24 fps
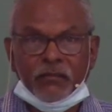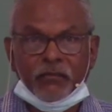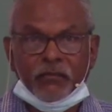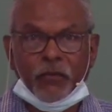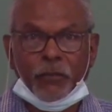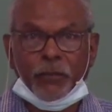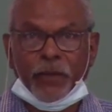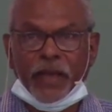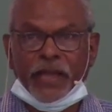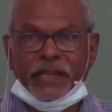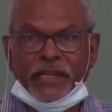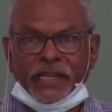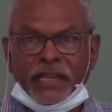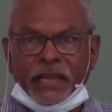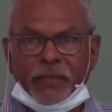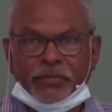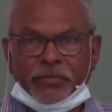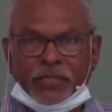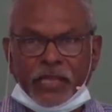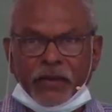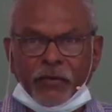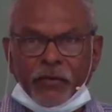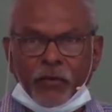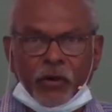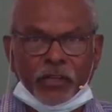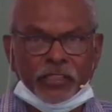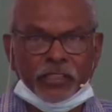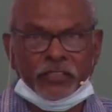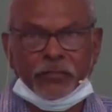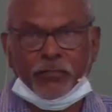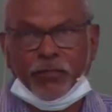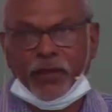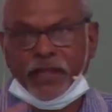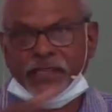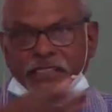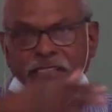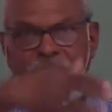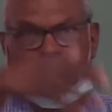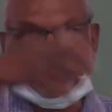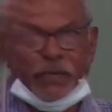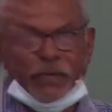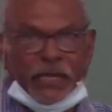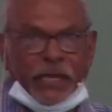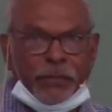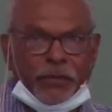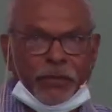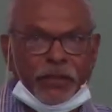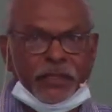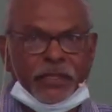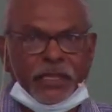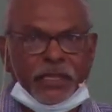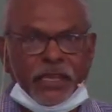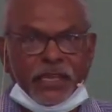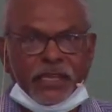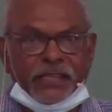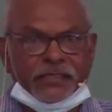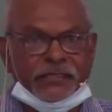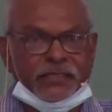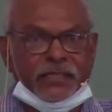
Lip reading: painting up sunrises, blessing people in the east